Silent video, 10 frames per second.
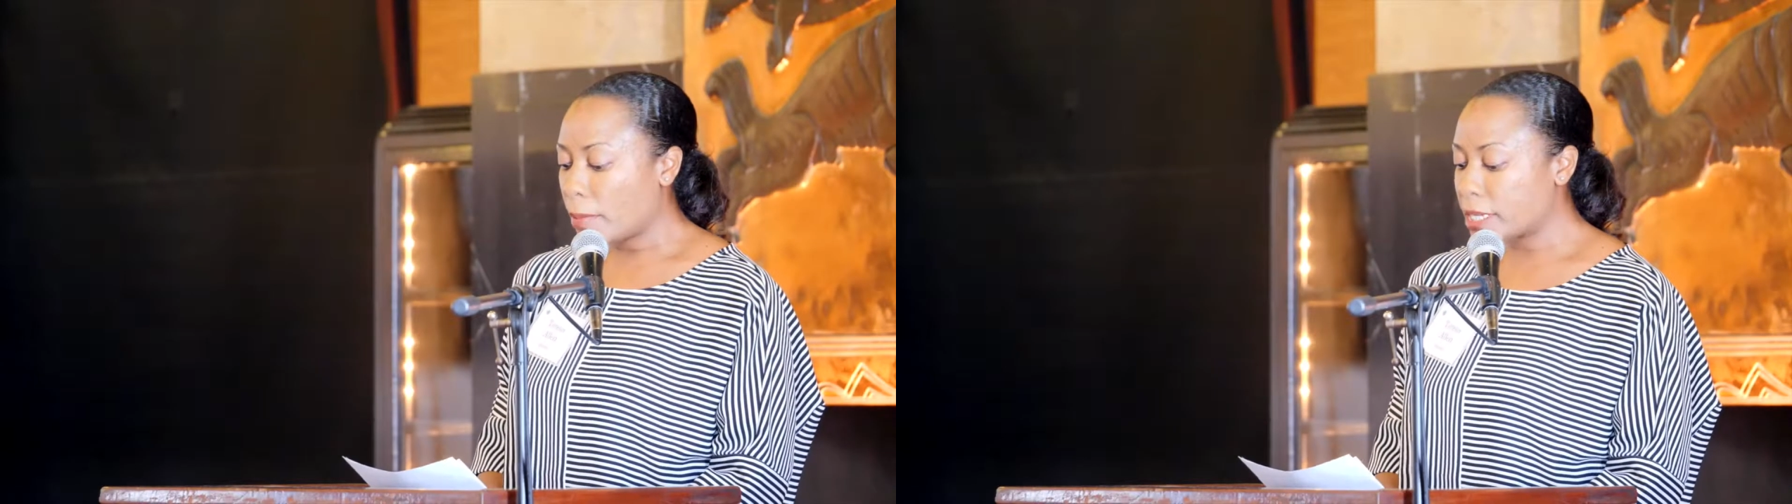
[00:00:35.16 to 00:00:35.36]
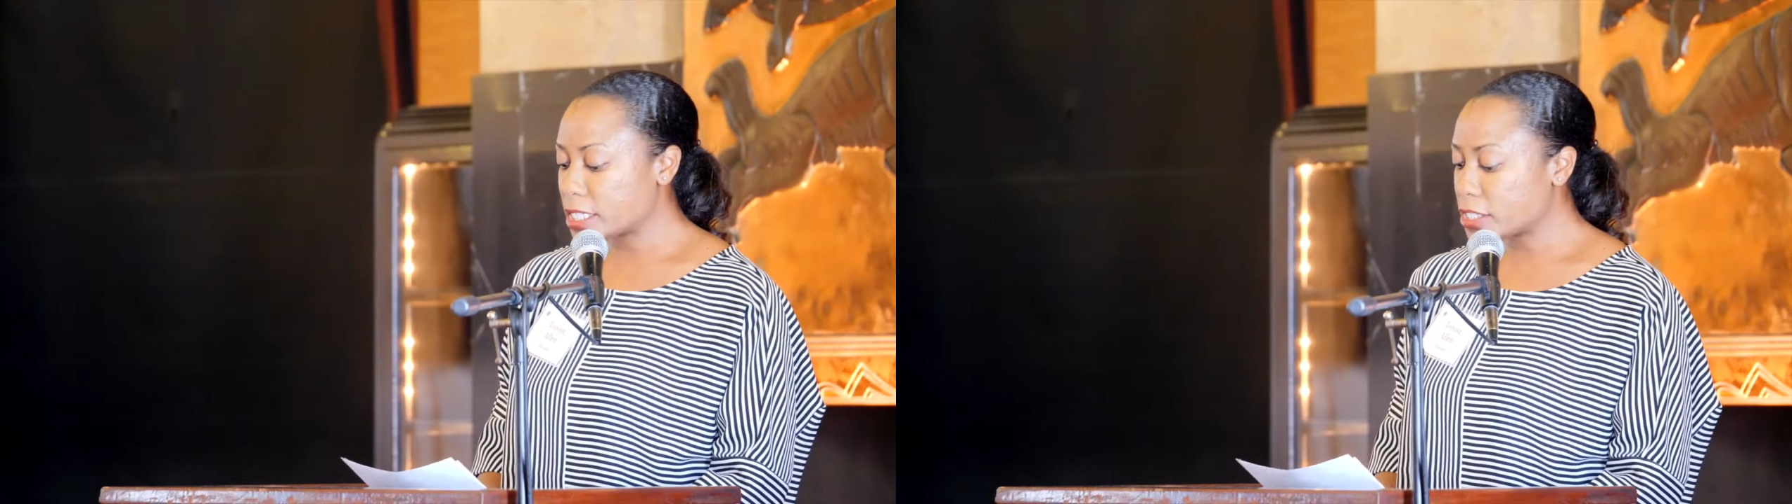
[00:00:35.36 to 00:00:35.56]

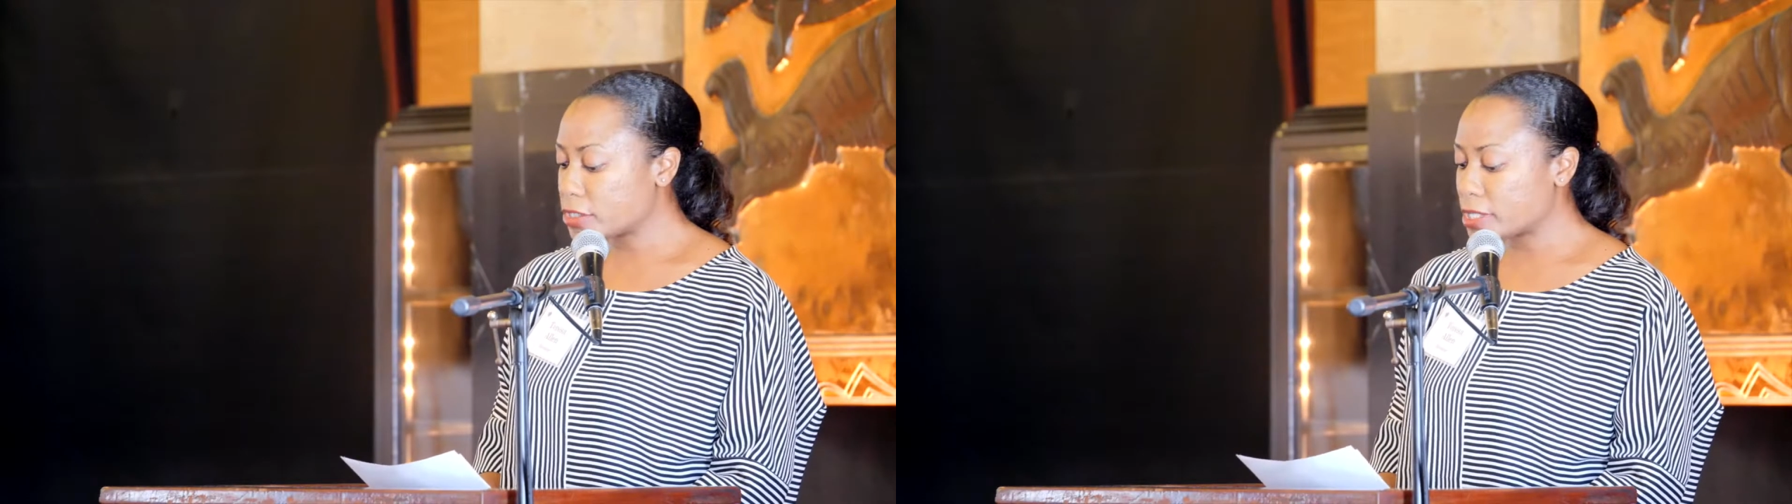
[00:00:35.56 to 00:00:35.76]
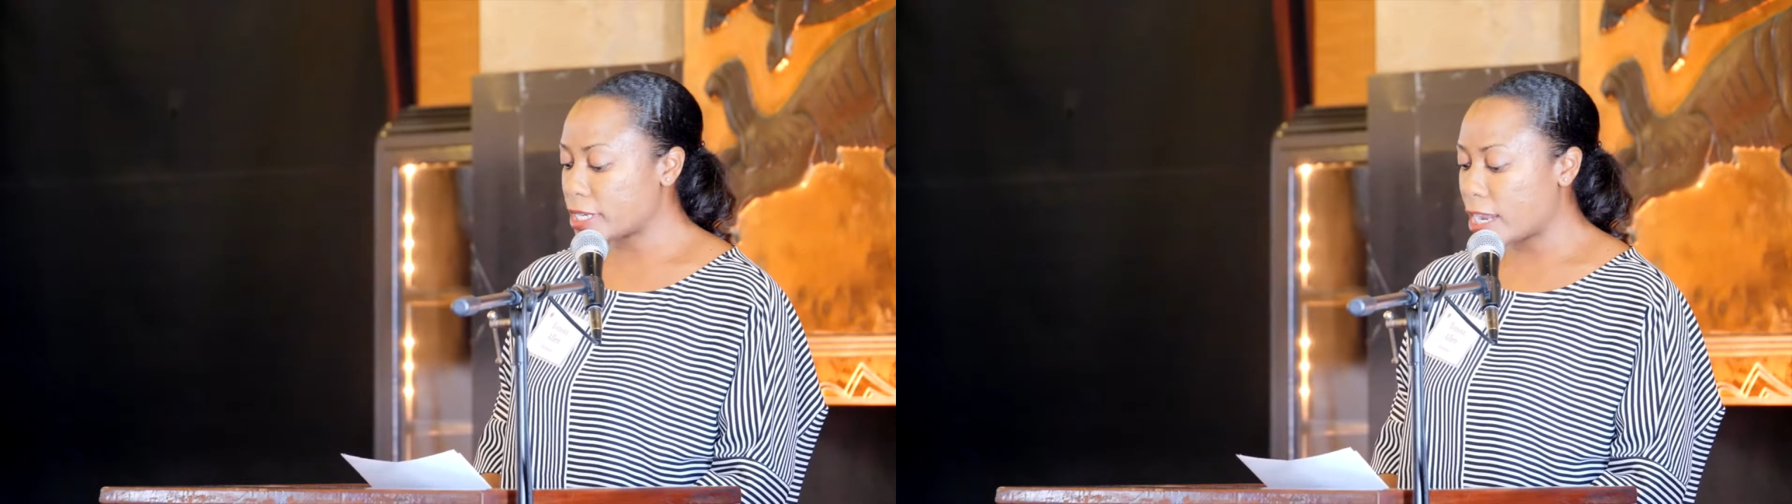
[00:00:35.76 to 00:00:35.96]
My
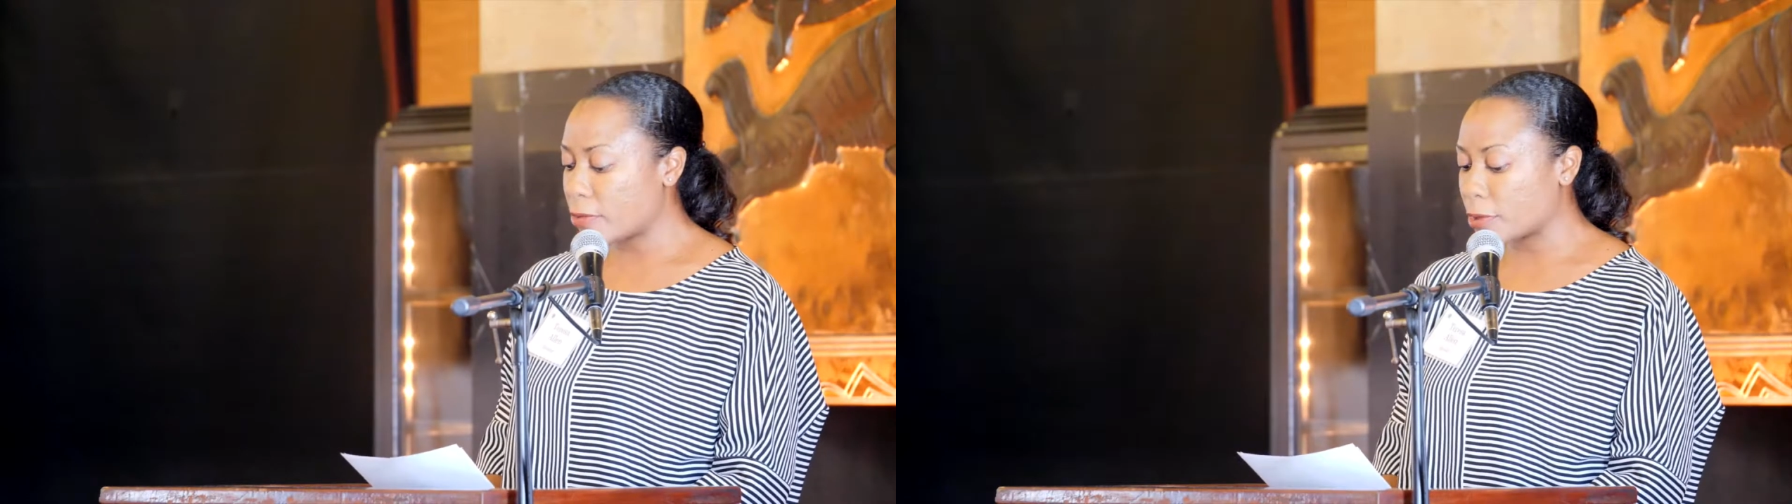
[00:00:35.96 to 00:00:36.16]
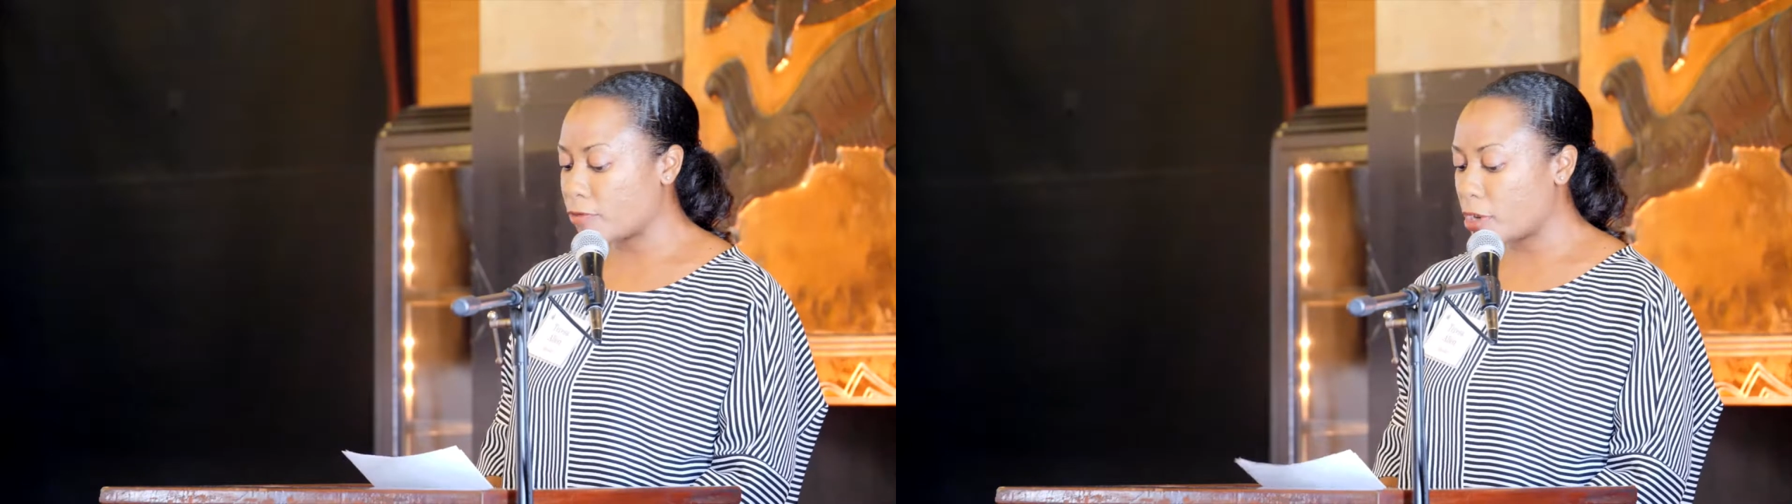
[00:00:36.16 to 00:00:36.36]
sisters and I were in